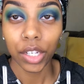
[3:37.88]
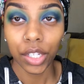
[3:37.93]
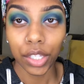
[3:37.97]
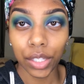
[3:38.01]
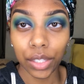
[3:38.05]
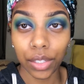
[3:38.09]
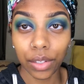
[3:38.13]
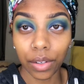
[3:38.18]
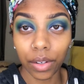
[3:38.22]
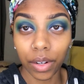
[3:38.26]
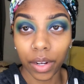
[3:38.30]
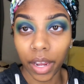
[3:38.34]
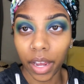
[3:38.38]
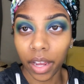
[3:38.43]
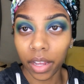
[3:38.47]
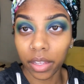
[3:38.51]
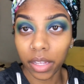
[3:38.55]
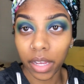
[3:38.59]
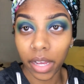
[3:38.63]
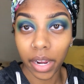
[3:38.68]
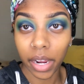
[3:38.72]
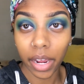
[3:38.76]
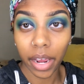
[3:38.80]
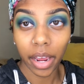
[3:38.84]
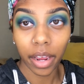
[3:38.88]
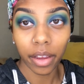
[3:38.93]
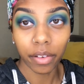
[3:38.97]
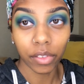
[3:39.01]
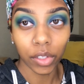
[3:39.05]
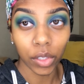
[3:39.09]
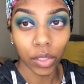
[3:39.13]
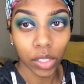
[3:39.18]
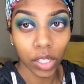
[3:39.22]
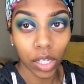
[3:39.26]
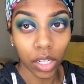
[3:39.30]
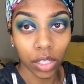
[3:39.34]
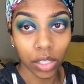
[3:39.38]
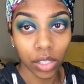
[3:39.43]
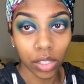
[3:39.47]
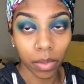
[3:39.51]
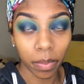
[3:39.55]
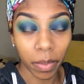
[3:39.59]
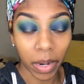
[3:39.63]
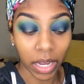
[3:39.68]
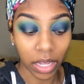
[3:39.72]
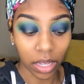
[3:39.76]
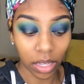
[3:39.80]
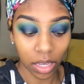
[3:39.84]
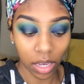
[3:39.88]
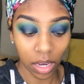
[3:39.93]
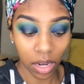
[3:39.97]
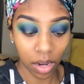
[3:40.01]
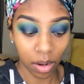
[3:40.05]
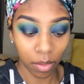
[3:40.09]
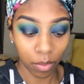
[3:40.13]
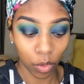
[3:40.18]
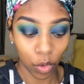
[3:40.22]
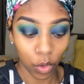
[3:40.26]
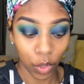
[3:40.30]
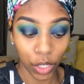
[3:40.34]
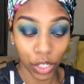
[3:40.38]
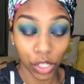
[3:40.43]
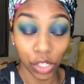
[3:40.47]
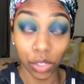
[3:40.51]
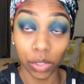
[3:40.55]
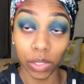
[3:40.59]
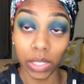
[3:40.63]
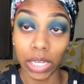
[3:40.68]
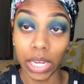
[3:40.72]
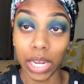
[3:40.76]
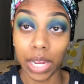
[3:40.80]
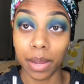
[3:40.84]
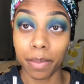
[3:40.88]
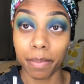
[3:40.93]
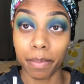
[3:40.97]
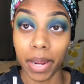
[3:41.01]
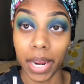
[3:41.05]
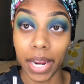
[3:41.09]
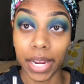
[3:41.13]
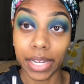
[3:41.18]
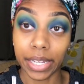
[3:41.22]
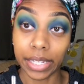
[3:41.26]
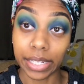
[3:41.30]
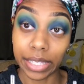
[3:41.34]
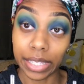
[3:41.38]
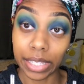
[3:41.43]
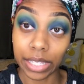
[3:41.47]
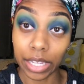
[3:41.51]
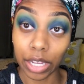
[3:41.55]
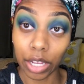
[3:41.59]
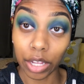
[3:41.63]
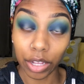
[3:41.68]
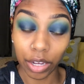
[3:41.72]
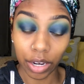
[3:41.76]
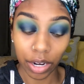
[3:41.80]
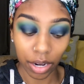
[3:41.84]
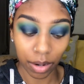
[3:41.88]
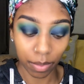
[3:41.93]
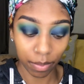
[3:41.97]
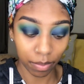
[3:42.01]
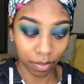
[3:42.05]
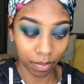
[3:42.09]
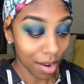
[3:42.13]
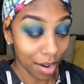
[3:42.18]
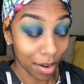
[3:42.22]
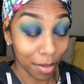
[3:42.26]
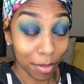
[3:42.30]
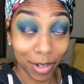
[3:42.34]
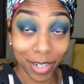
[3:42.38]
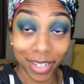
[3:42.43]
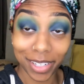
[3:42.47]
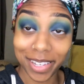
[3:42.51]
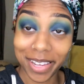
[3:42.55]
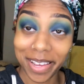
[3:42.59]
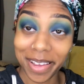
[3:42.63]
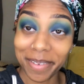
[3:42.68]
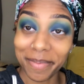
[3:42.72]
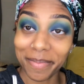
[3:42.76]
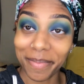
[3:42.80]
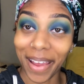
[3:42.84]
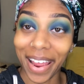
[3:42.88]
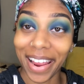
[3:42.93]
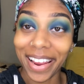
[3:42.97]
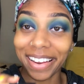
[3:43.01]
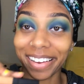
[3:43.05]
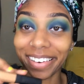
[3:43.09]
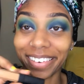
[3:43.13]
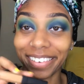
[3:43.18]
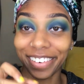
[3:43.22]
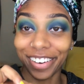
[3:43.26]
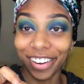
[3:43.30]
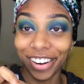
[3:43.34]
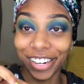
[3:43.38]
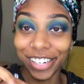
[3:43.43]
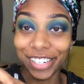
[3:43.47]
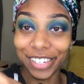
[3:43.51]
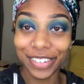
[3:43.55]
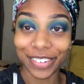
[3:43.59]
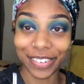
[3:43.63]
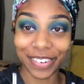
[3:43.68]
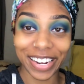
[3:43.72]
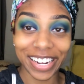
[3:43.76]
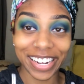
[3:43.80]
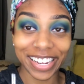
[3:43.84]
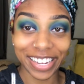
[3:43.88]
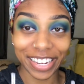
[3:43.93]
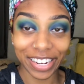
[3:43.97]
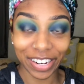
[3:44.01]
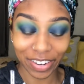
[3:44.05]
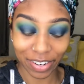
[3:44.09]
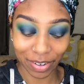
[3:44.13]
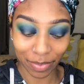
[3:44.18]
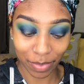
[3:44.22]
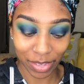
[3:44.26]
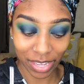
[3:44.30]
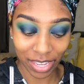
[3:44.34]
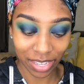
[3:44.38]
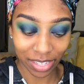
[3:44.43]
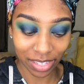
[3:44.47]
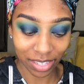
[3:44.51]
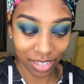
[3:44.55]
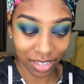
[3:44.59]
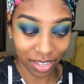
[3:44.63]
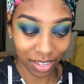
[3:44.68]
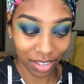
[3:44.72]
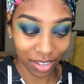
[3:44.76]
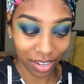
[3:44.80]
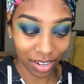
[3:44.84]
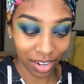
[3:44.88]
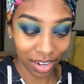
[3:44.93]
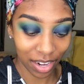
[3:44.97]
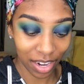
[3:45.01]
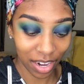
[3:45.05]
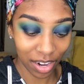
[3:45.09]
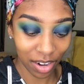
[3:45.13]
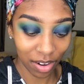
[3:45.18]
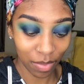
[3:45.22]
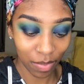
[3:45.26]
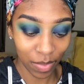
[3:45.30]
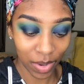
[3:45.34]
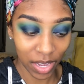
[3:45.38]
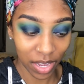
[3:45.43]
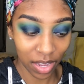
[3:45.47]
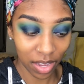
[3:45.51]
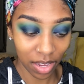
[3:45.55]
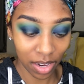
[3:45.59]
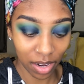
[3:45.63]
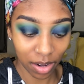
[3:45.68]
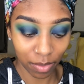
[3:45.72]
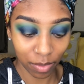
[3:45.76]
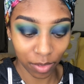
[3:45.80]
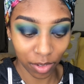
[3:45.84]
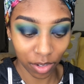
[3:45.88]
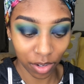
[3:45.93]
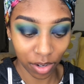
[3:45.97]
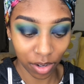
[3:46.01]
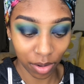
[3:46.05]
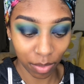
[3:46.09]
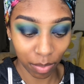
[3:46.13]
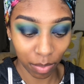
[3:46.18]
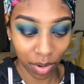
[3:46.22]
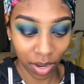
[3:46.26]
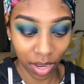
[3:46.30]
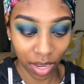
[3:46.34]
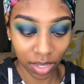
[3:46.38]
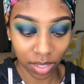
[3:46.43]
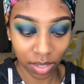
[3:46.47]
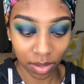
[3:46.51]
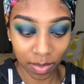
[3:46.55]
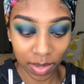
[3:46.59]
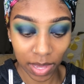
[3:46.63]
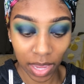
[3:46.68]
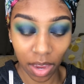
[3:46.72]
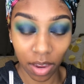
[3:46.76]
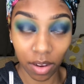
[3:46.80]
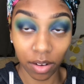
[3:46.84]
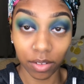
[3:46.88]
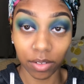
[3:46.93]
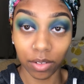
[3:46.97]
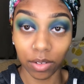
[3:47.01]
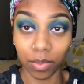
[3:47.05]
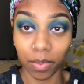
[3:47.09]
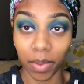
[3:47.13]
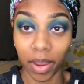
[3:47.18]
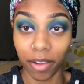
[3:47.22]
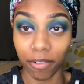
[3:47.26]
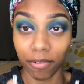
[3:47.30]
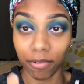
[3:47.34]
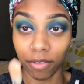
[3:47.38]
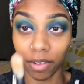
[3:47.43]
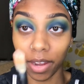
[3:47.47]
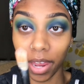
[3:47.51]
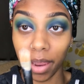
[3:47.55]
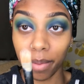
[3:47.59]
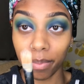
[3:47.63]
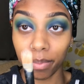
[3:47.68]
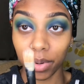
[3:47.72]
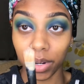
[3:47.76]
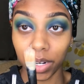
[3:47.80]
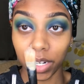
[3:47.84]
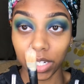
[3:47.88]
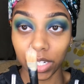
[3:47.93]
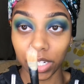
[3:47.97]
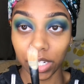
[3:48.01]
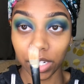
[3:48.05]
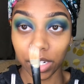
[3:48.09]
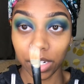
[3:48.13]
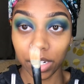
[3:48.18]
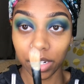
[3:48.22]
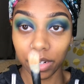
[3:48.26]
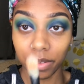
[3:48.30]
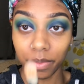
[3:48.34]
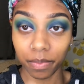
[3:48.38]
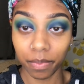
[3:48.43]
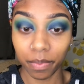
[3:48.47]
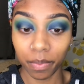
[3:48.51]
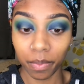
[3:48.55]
So now that I have those colors on my lid, I'm going to take my concealer. I'm going to take my NARS Radiant Creamy Concealer in Caramel, and I'm just going to apply some of that onto my flat brush here.